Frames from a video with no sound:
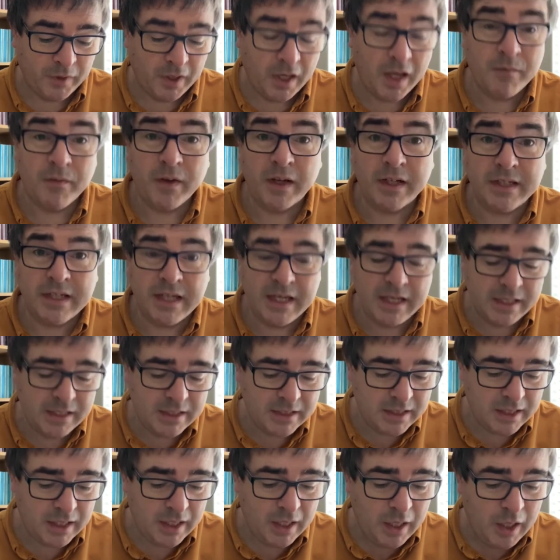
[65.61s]
If I
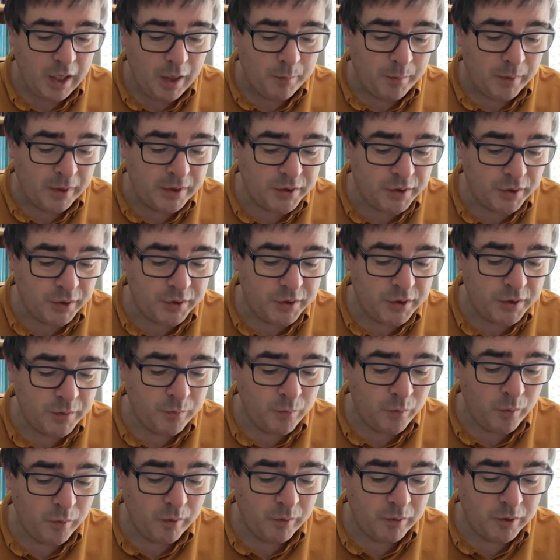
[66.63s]
did, my
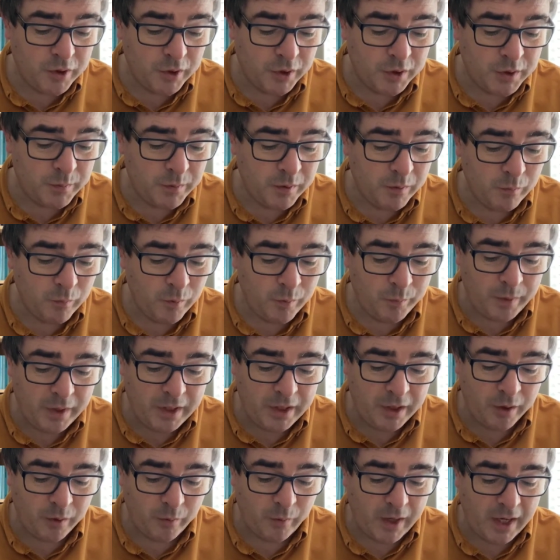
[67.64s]
judgment would be
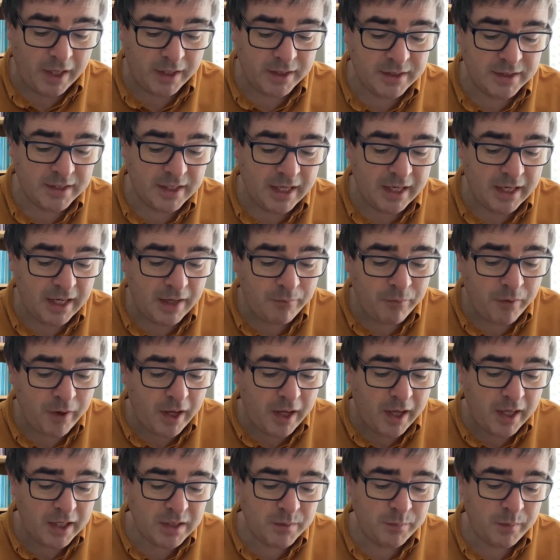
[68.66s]
correct in every
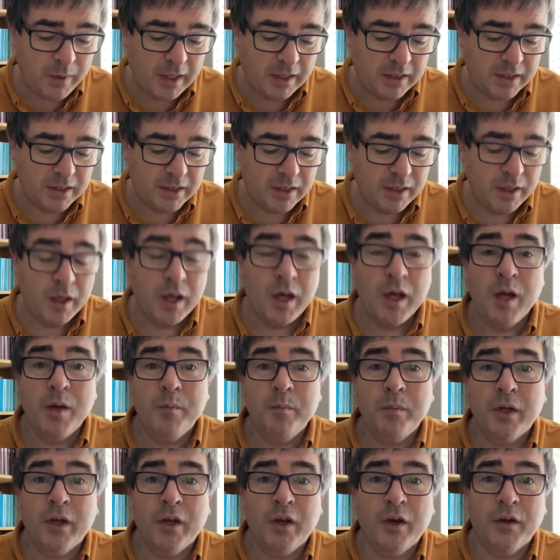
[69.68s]
aspect,
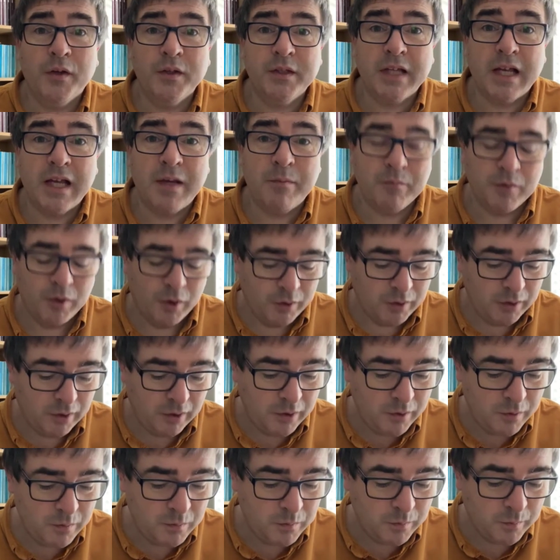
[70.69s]
because I am not
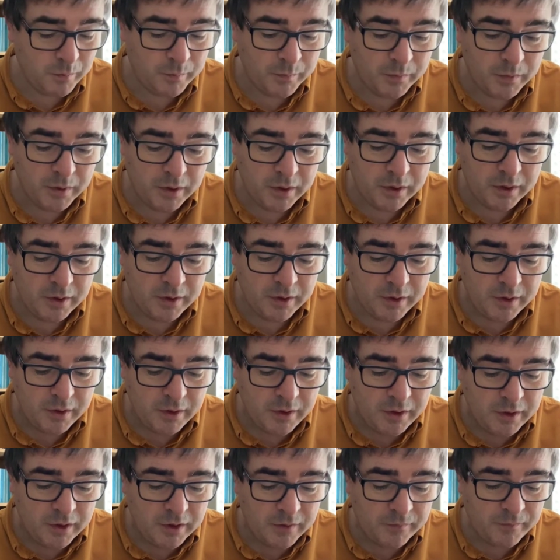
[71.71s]
alone.
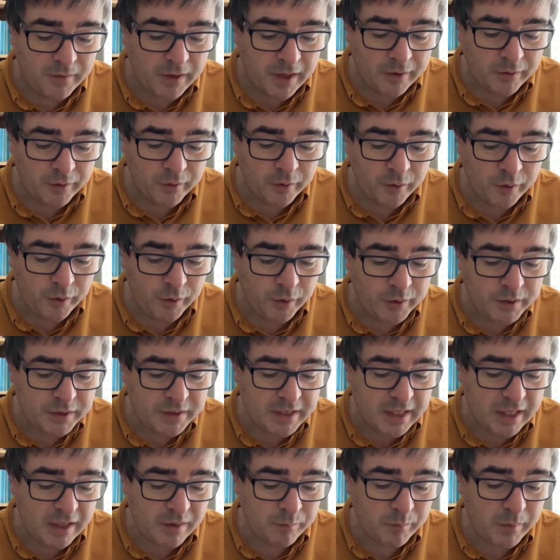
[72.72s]
The Father who
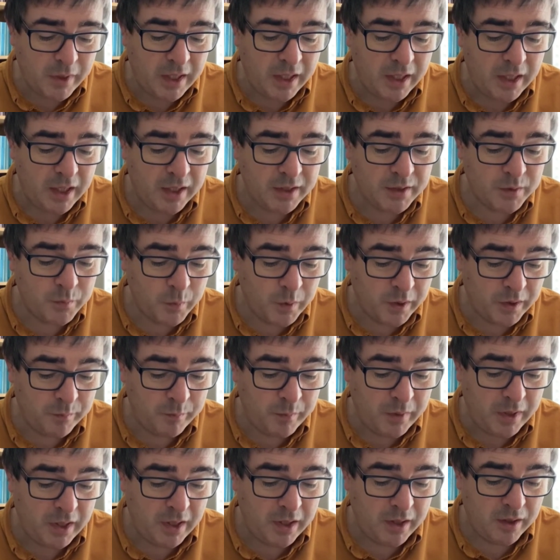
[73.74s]
sent me is with
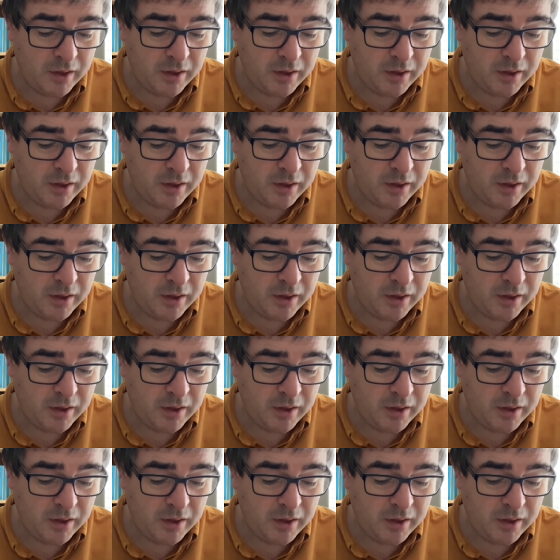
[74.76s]
me.